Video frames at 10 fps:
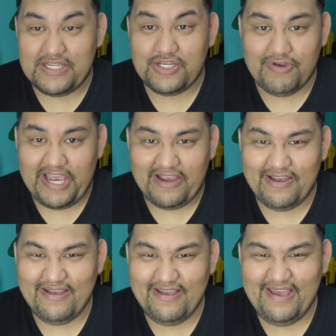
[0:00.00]
the trick.
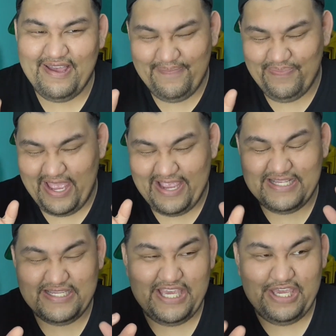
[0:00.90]
I can
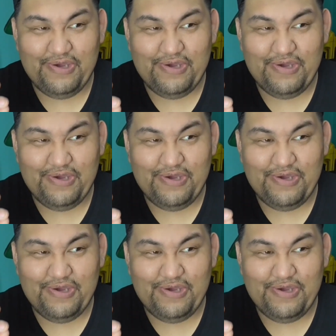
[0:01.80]
see